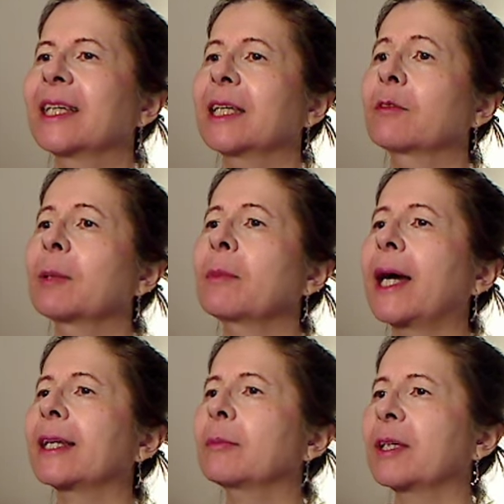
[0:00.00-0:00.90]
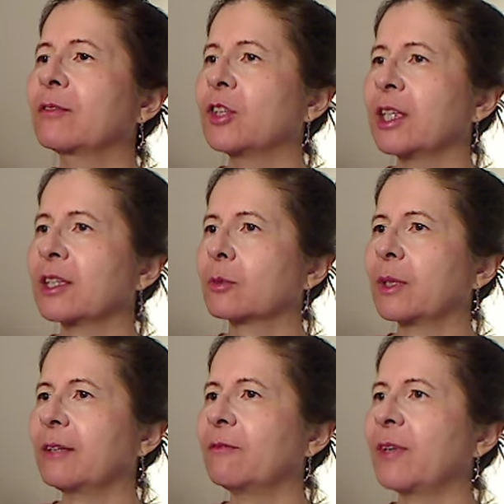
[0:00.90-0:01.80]
It reminded me of Jesus
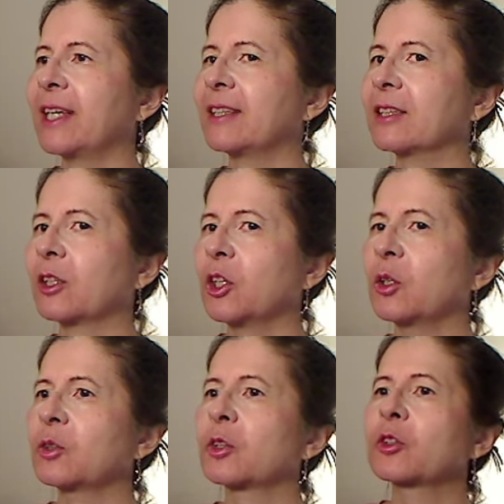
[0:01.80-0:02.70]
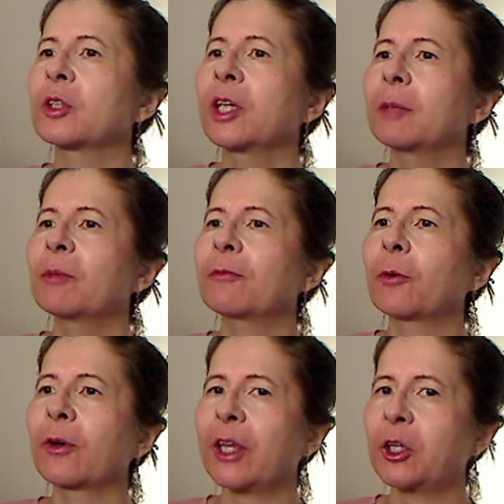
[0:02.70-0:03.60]
when he faced his accusers
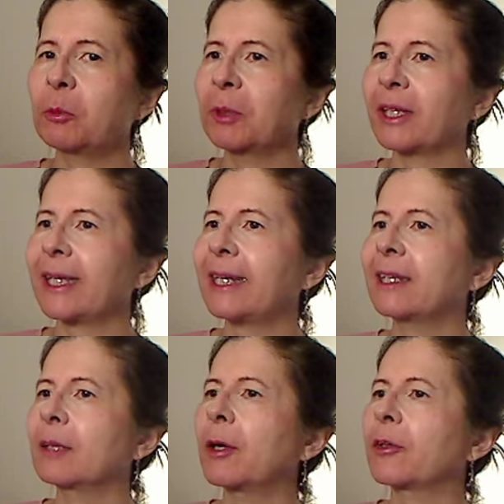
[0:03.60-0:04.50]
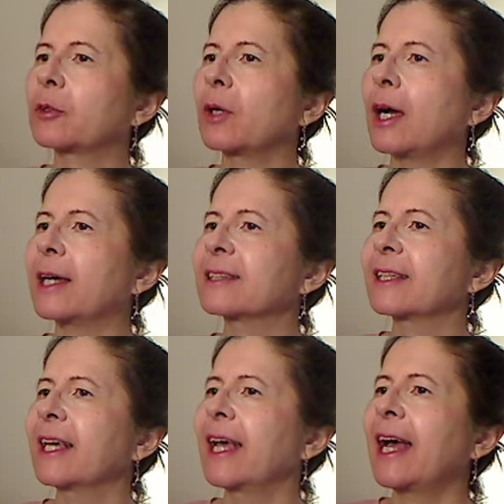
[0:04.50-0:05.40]
before they humiliated him on the
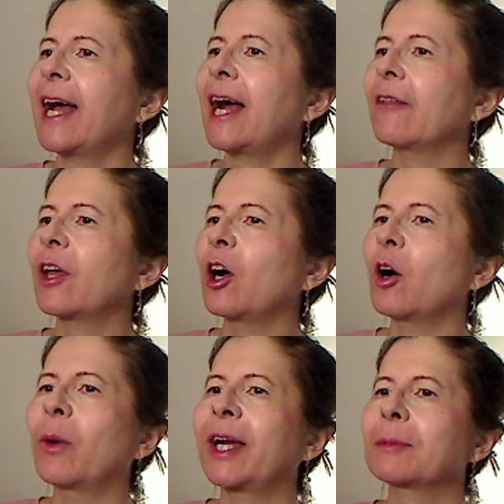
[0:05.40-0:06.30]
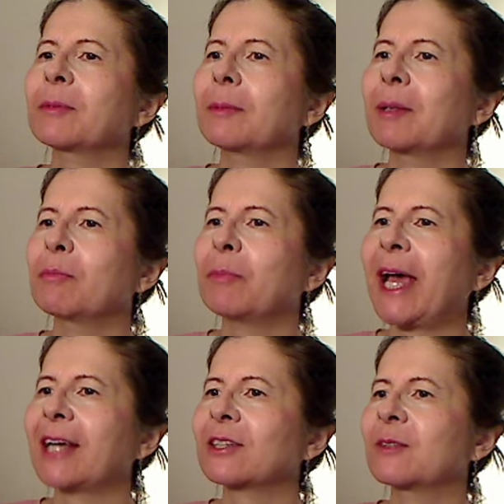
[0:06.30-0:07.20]
cross, how they all went up to him and
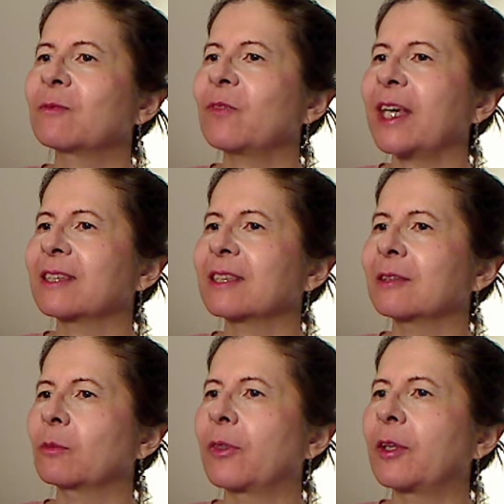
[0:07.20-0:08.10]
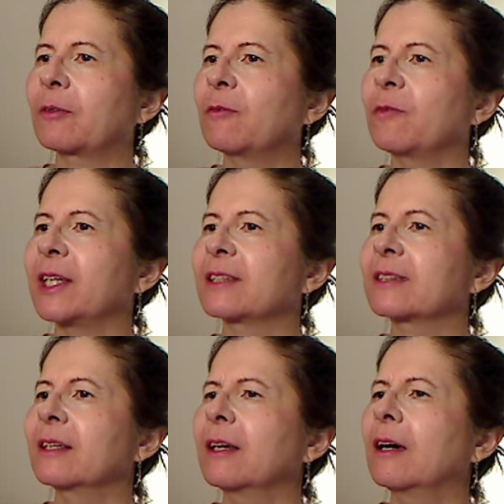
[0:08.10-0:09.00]
bashed his face in with their
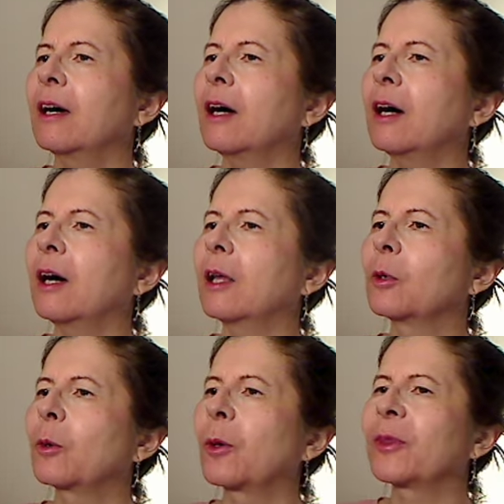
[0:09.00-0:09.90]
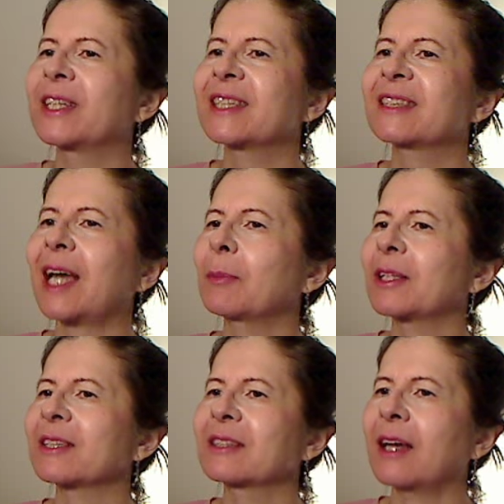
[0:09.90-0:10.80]
fists. Ah, Lord, the disciple
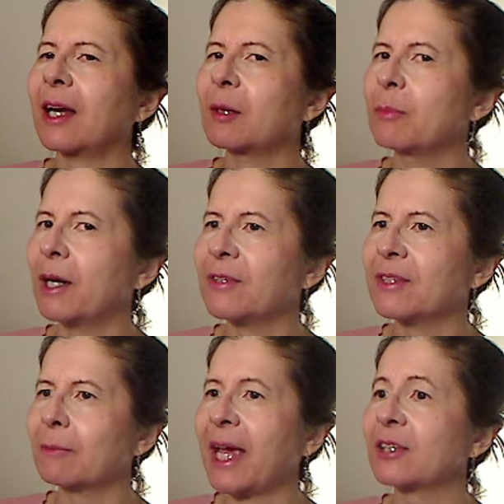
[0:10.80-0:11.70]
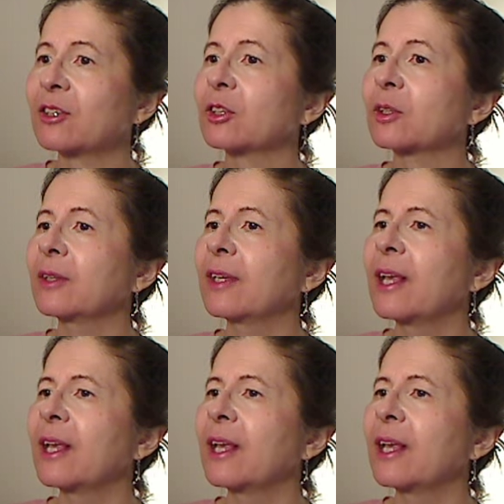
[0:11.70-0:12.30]
is not above his master.